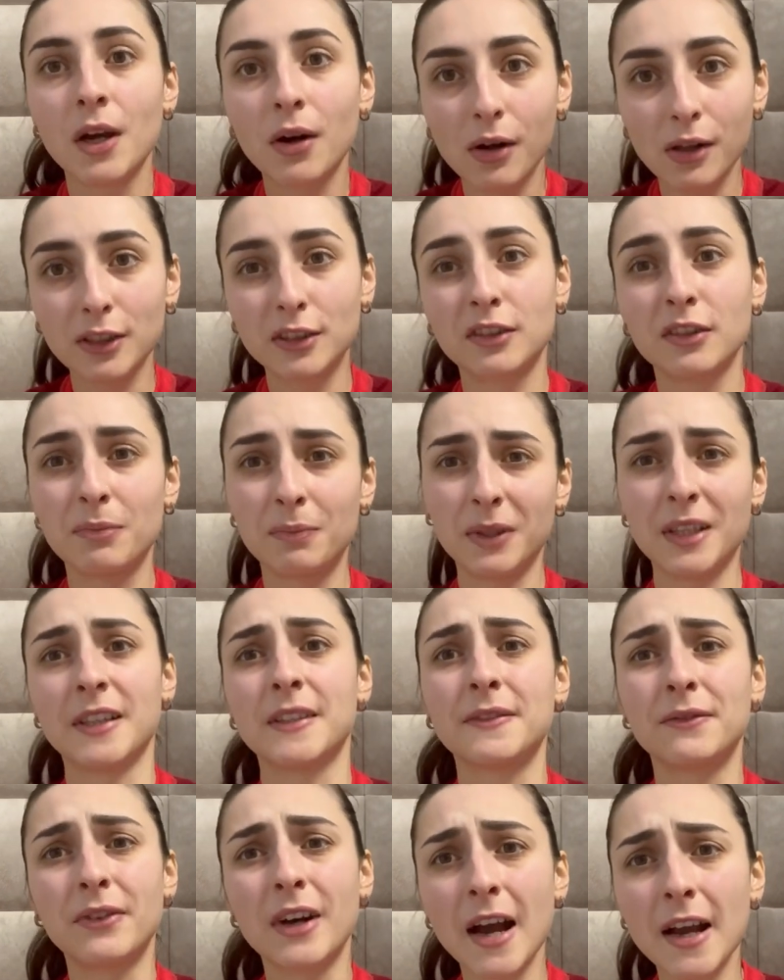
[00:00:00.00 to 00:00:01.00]
Also,
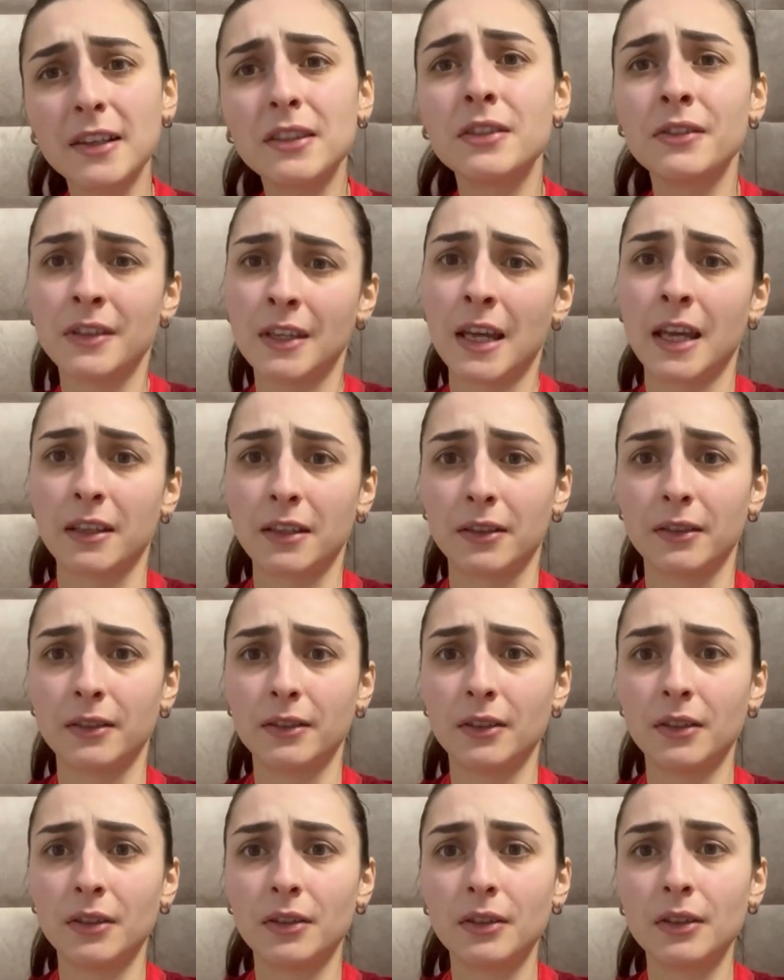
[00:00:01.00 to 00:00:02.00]
please write to NATO
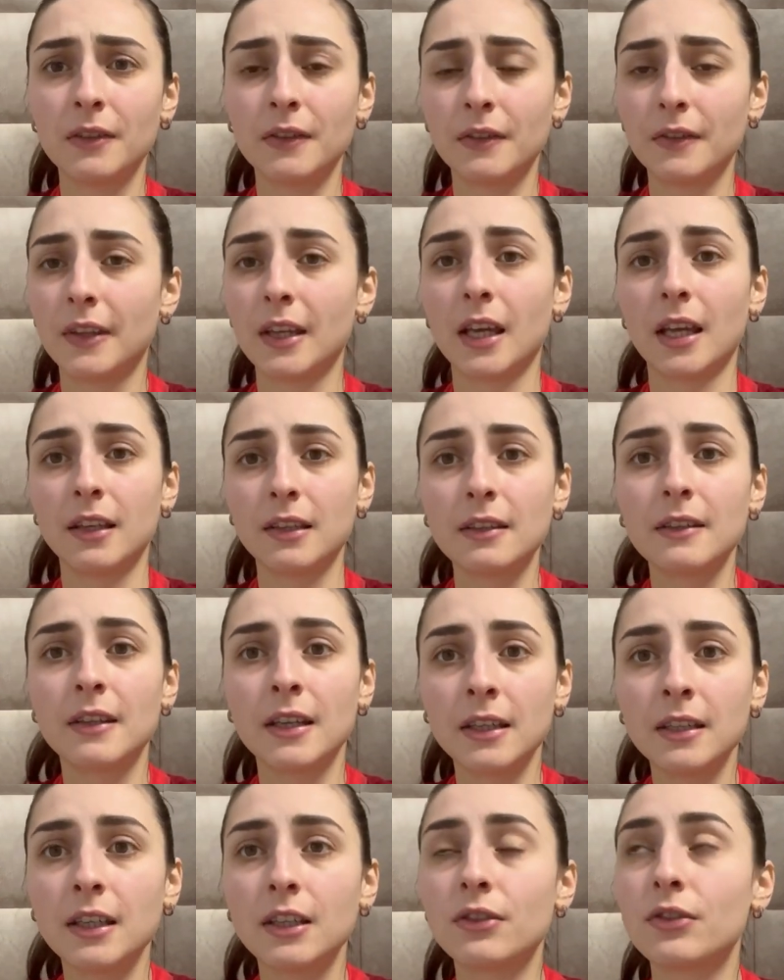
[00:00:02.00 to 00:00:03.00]
that
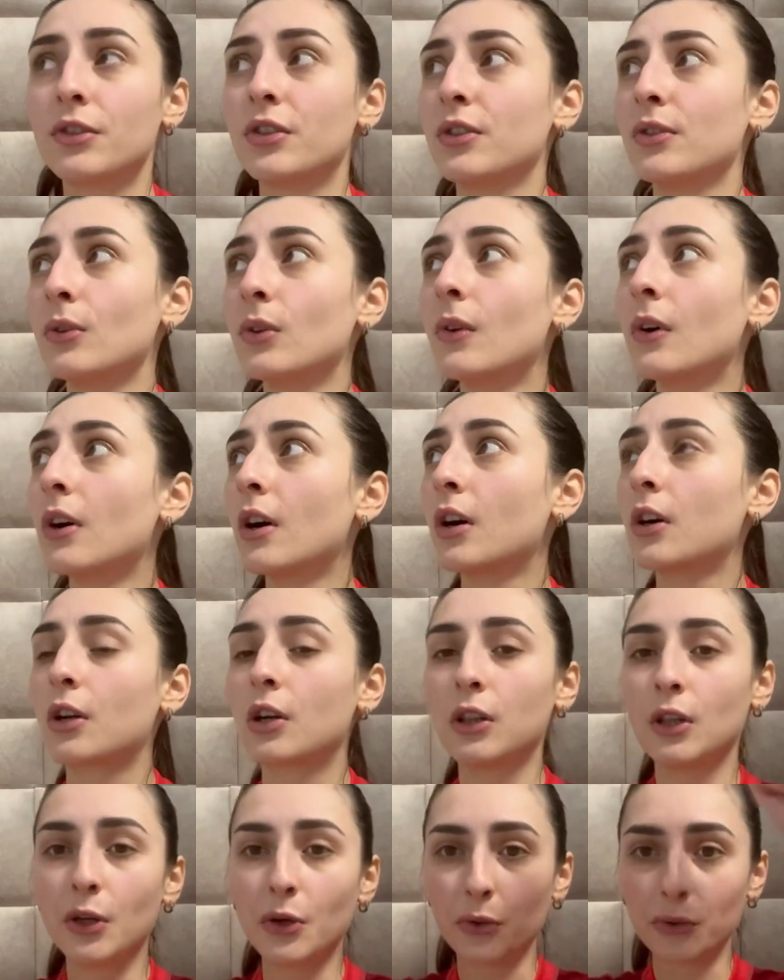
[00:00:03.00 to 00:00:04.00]
they need to
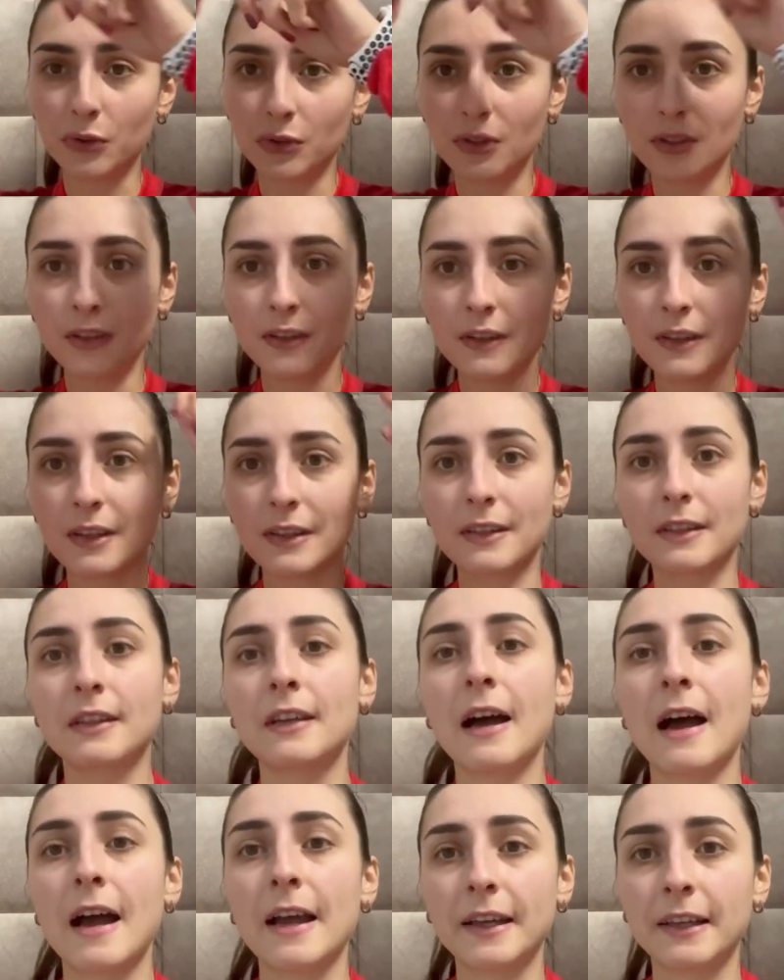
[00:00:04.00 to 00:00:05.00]
close the
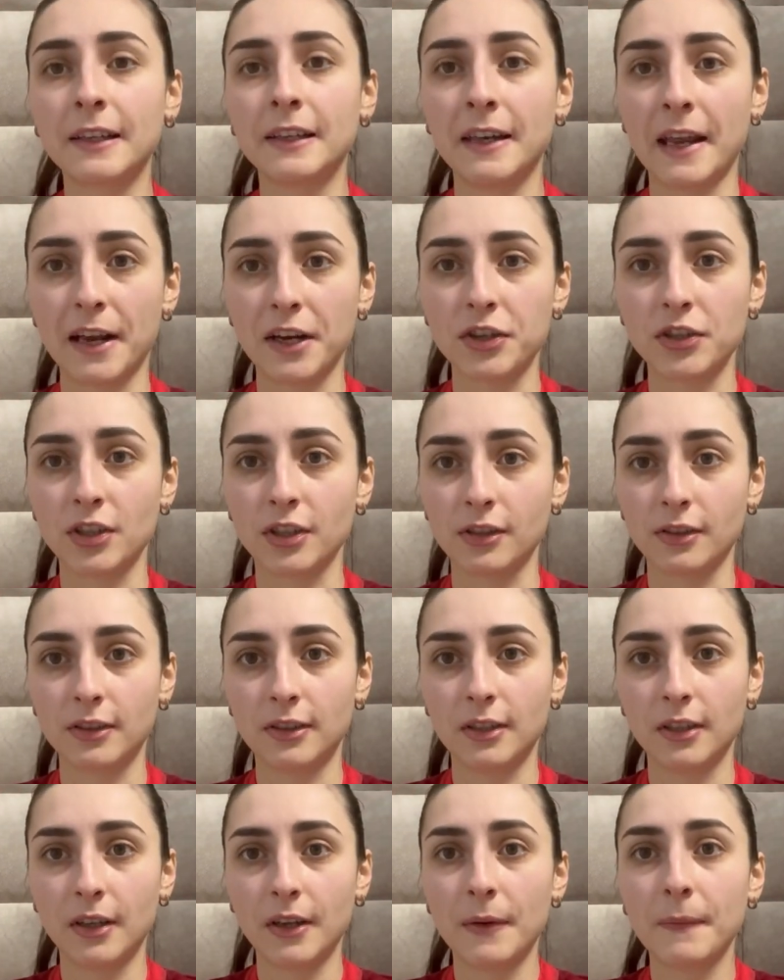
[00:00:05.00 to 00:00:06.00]
sky
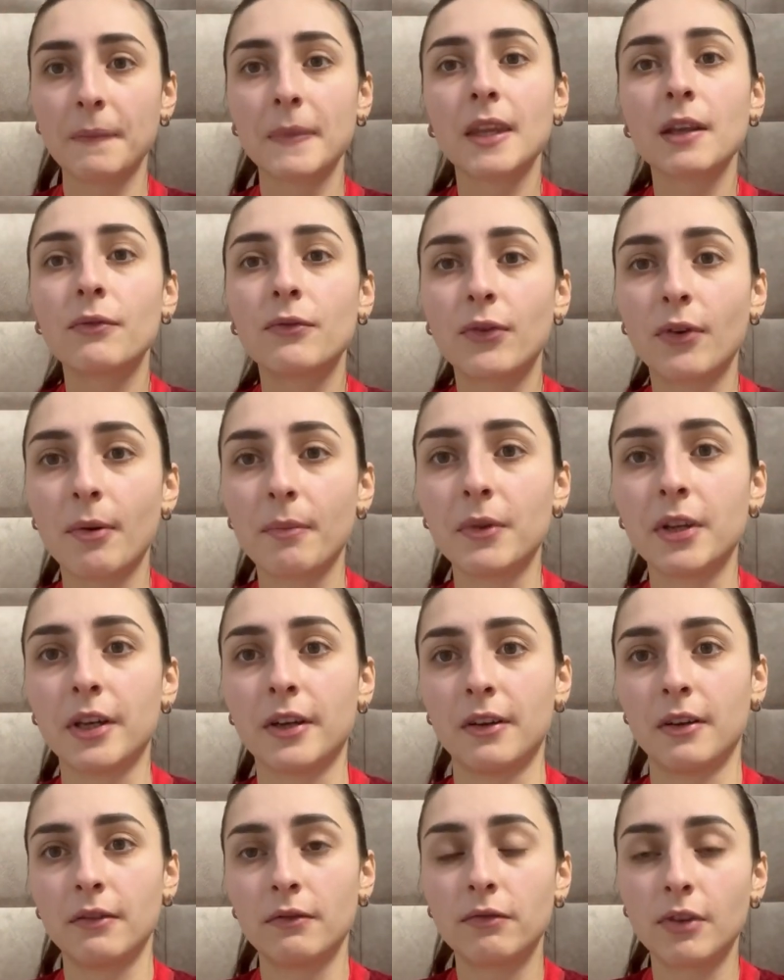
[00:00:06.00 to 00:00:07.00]
connections from
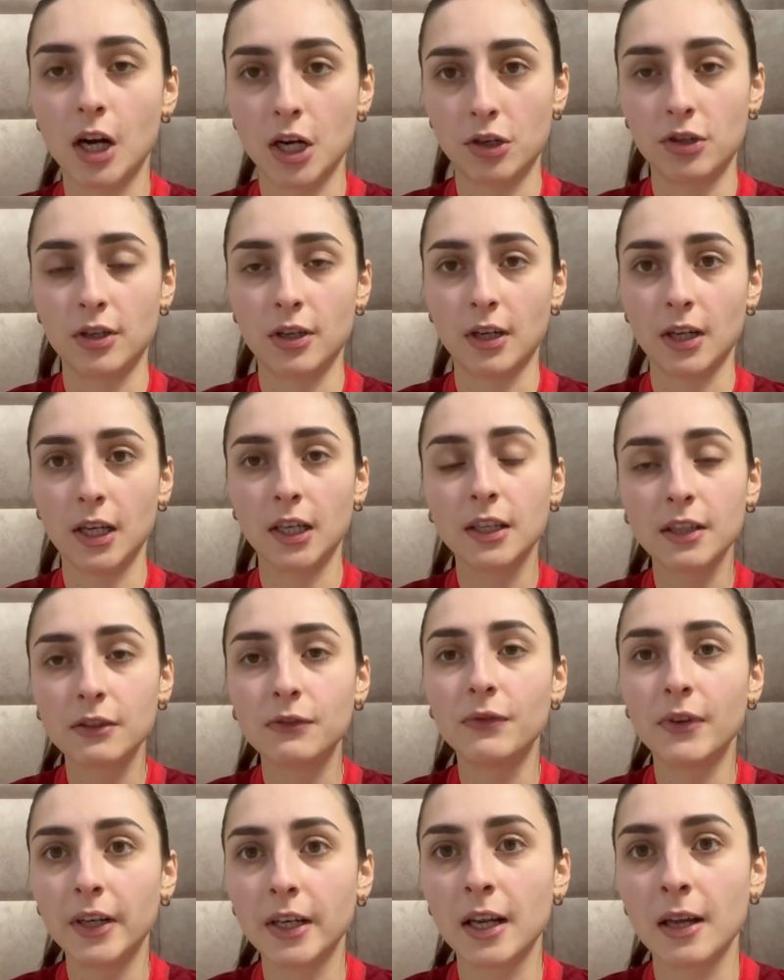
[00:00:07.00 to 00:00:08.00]
the Russia. It is
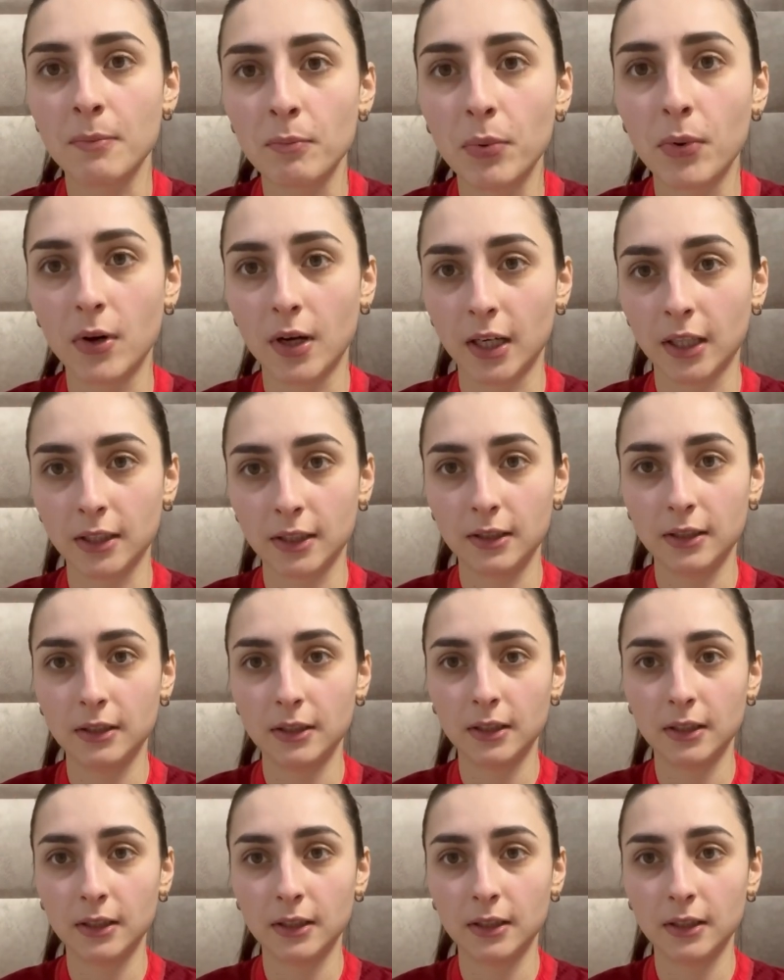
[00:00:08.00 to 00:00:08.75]
very important.